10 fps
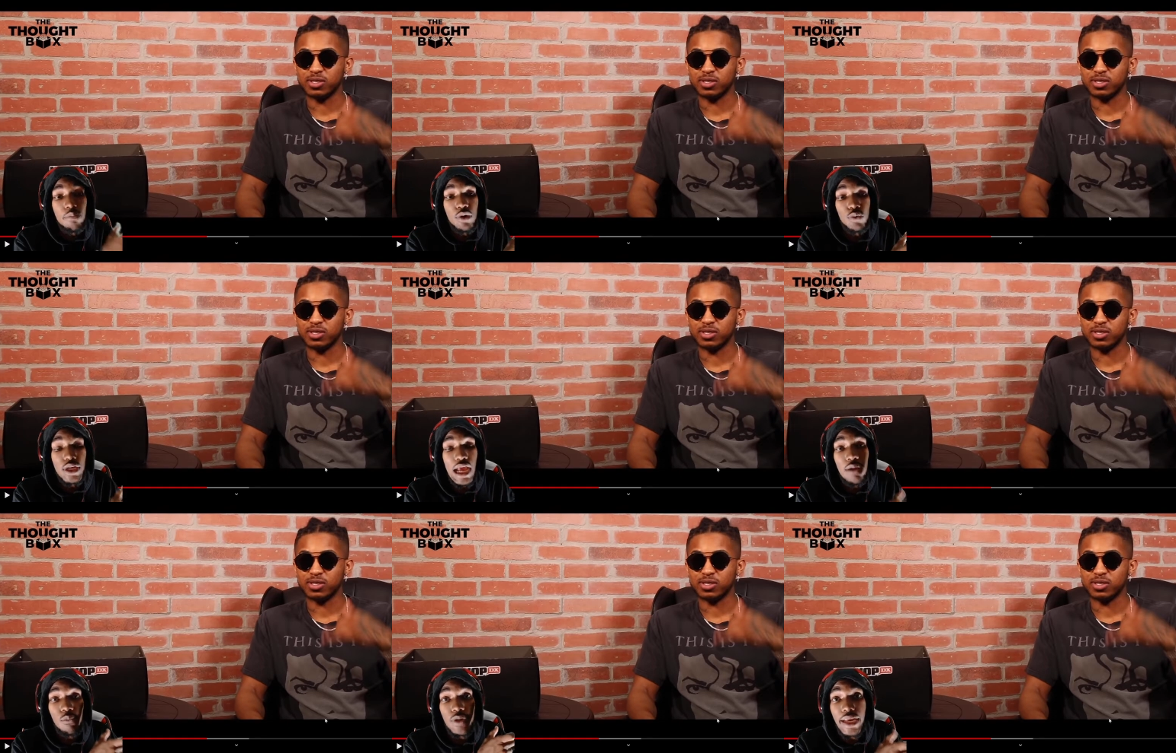Speaker 1: But when I,
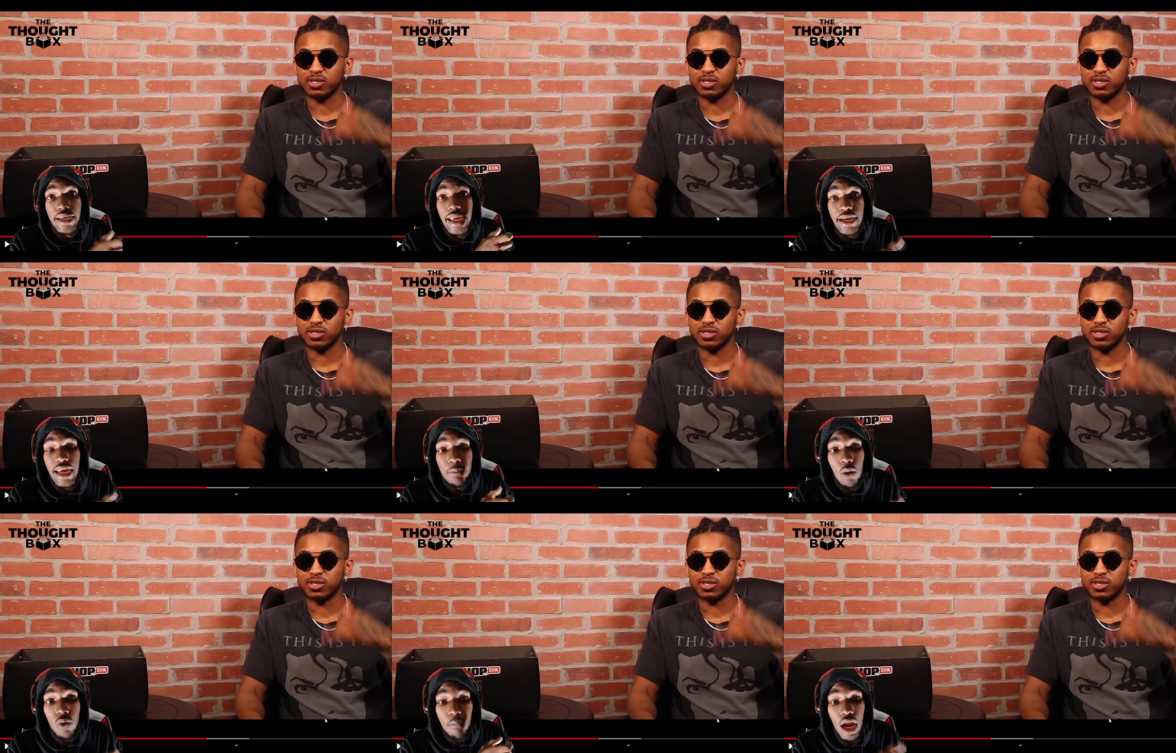when they game came
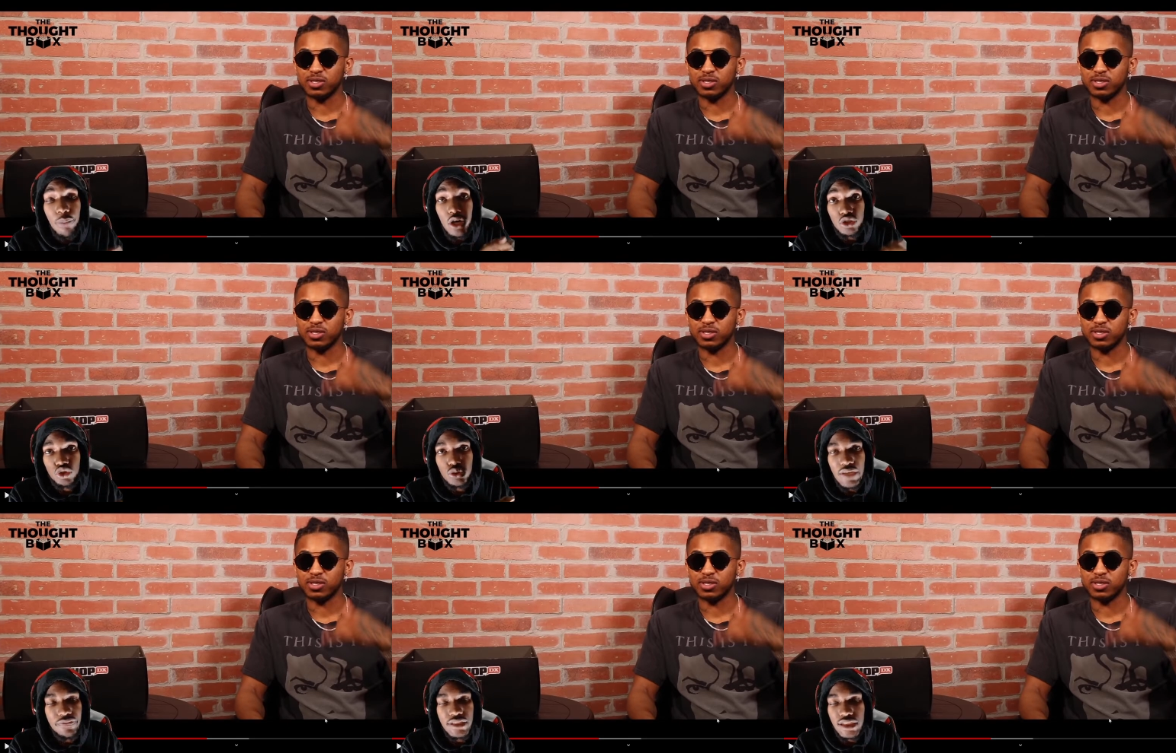out with my pocket
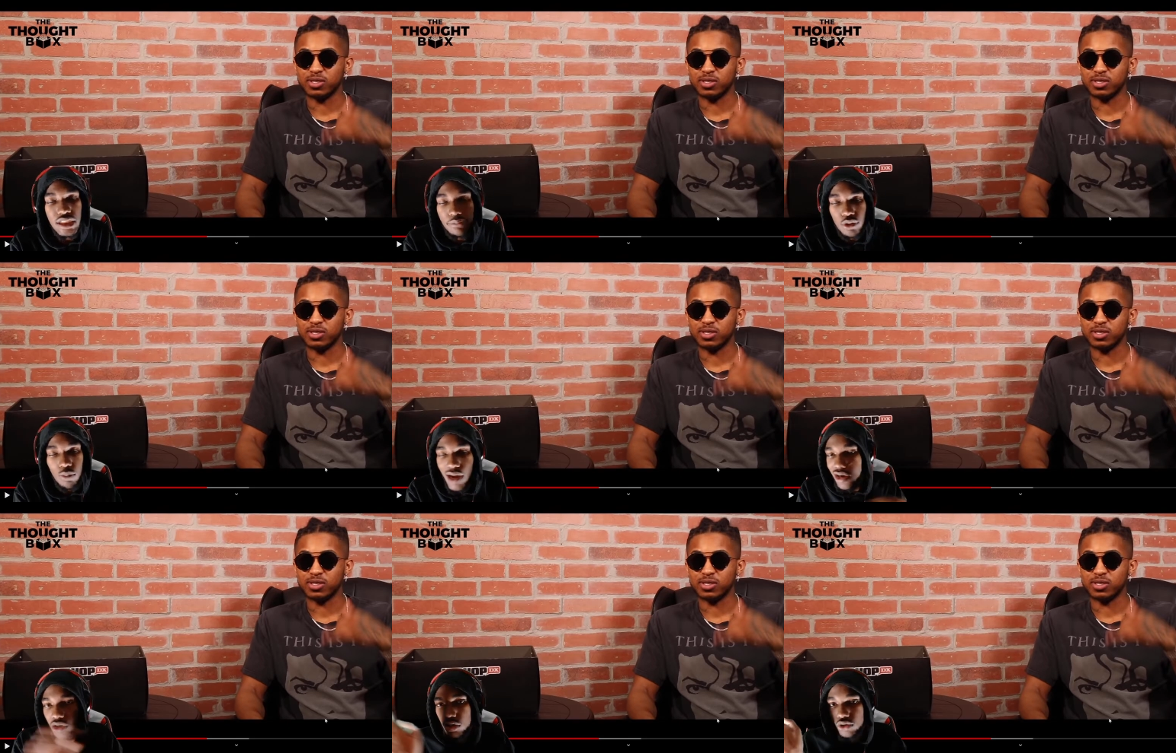2K15, bro, my
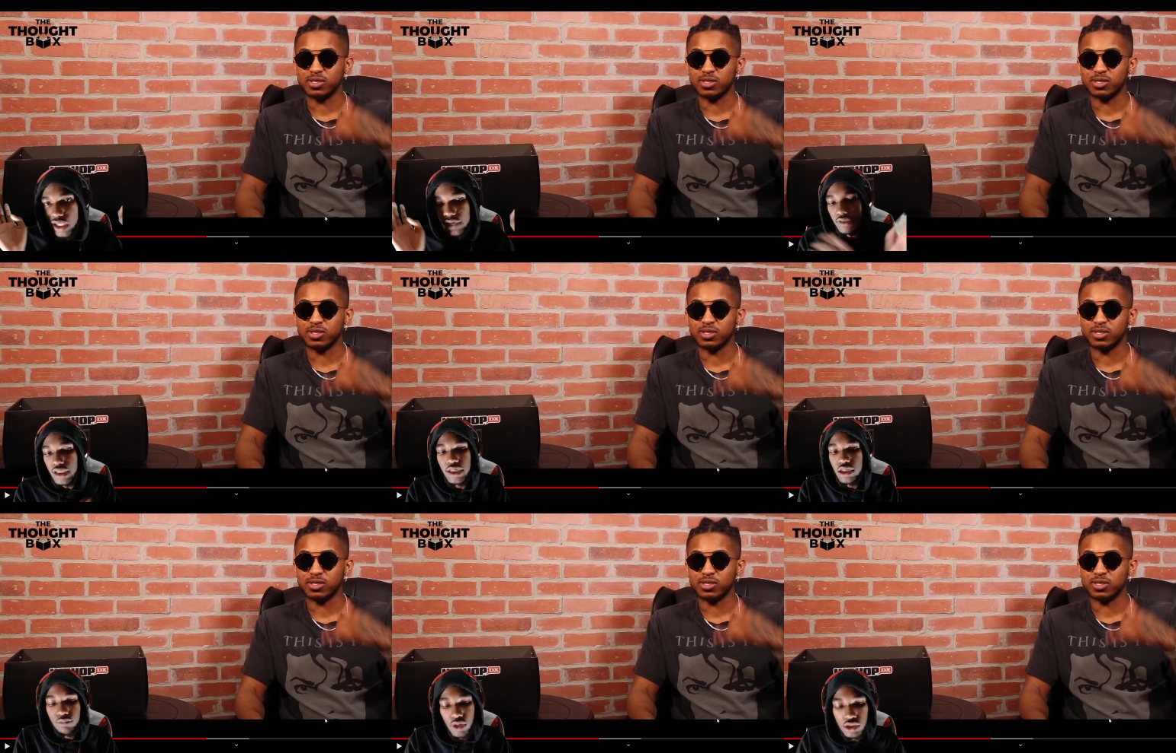whole life
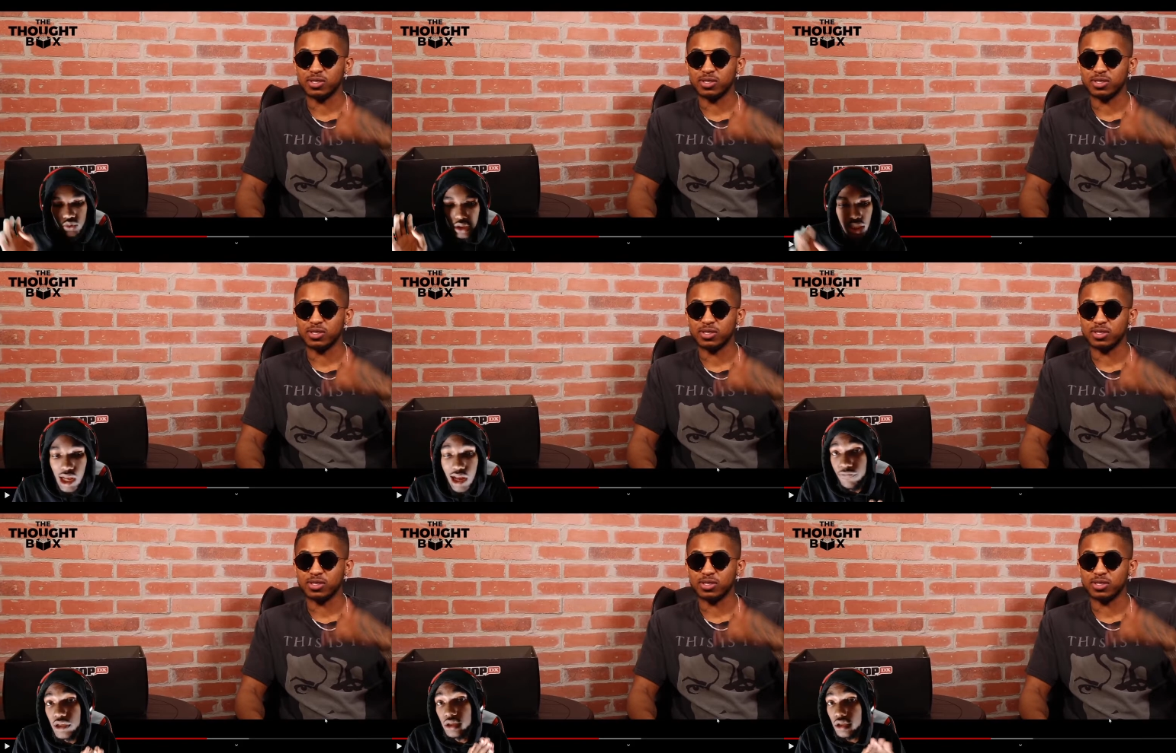changed, bro. I swear to God, I
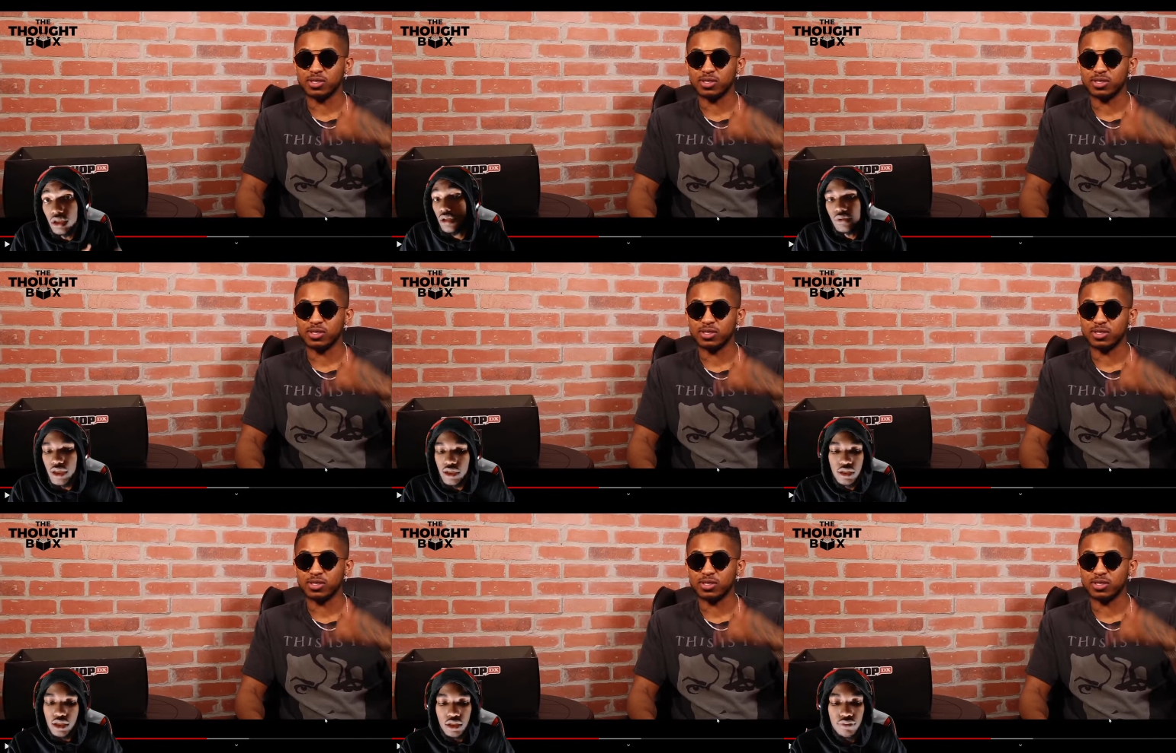fell in love with that
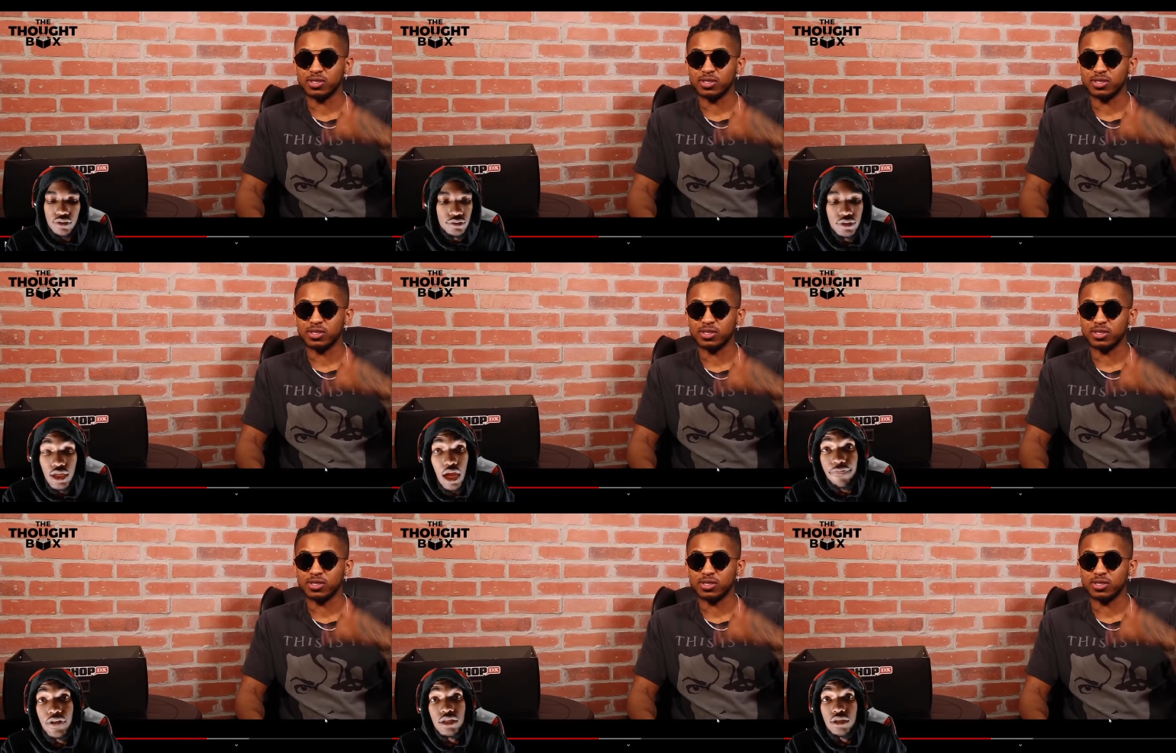game, bro. I
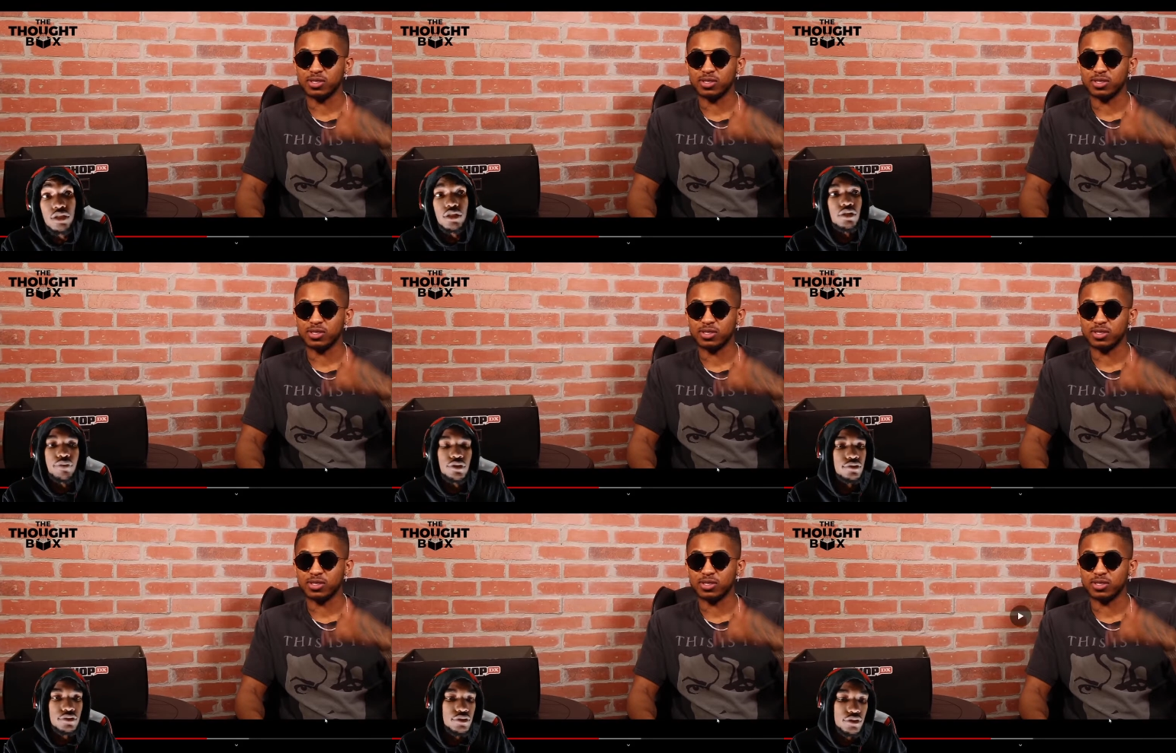fell in love, bro.
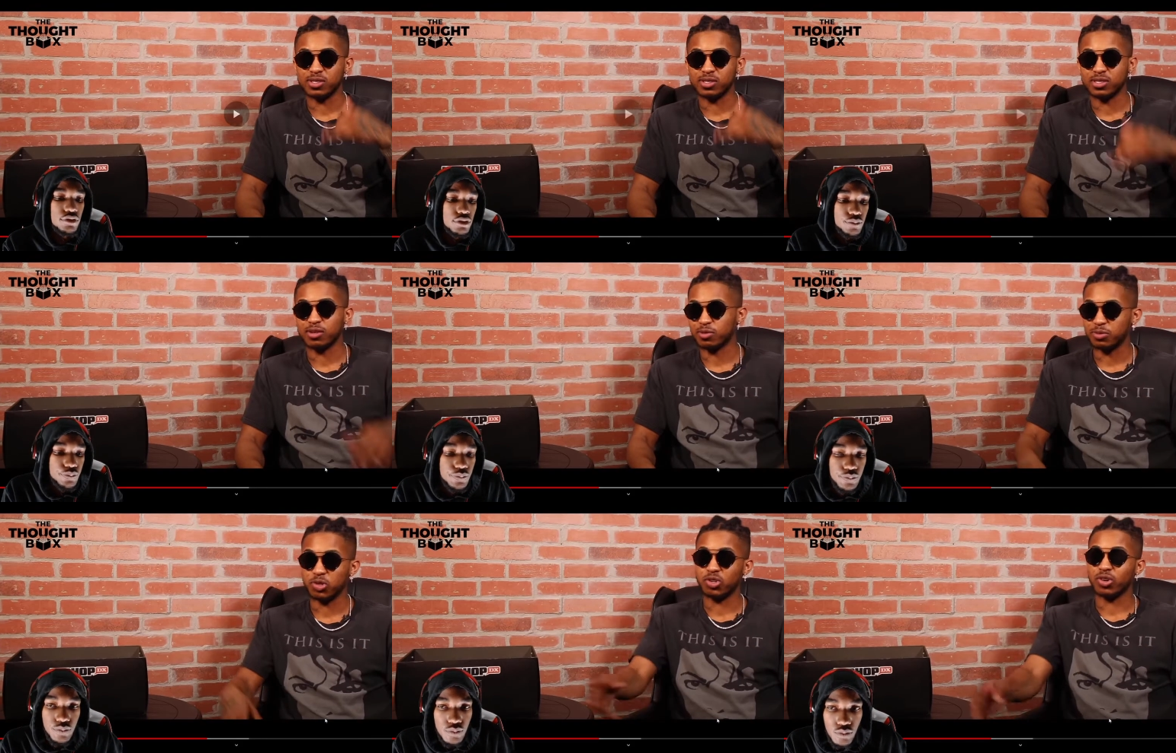He's up from
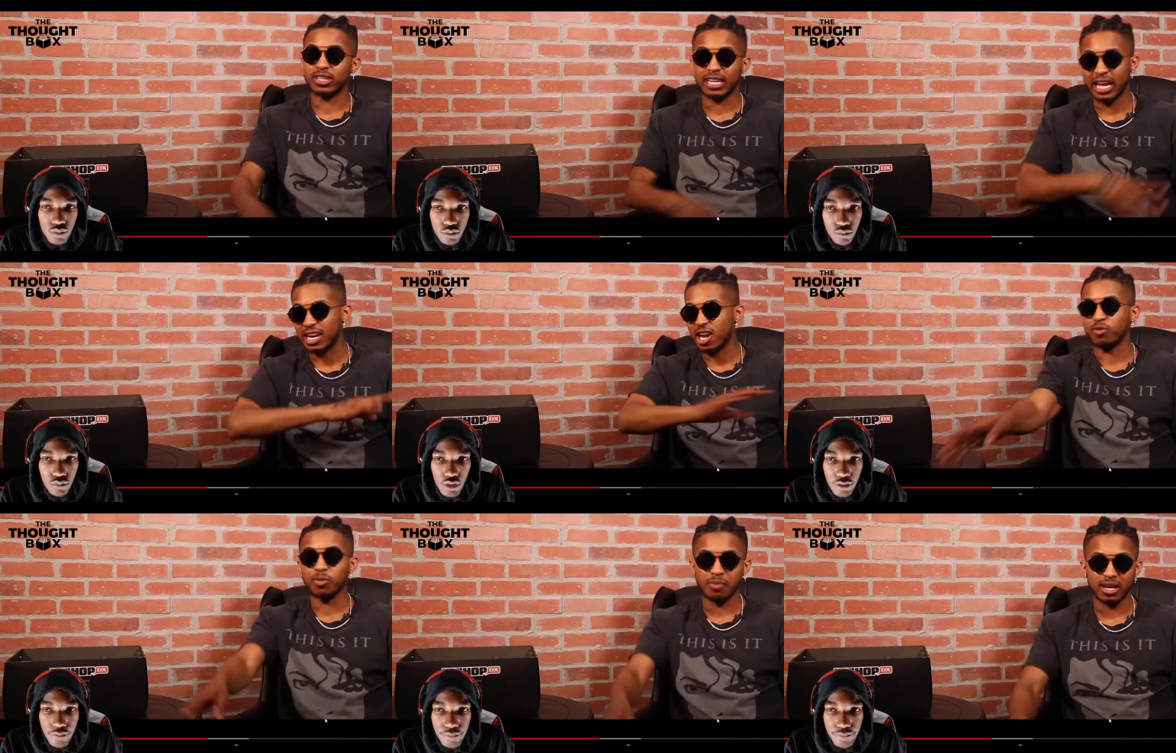New York that I
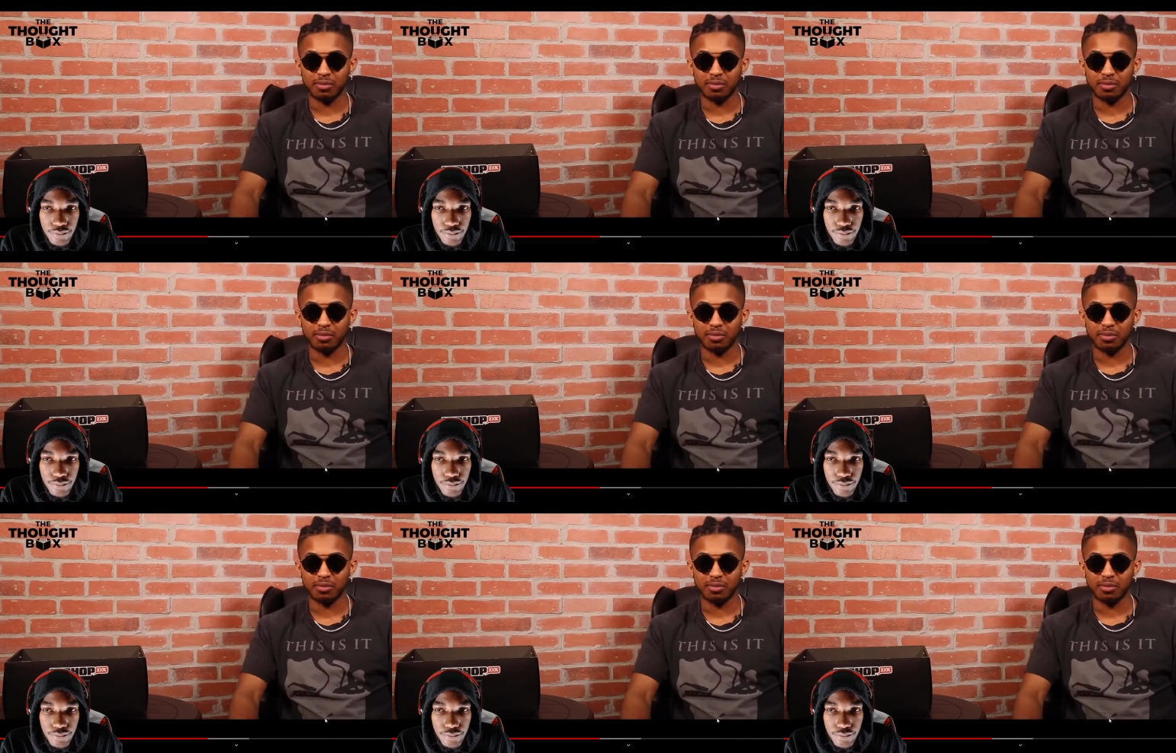
Speaker 2: never met in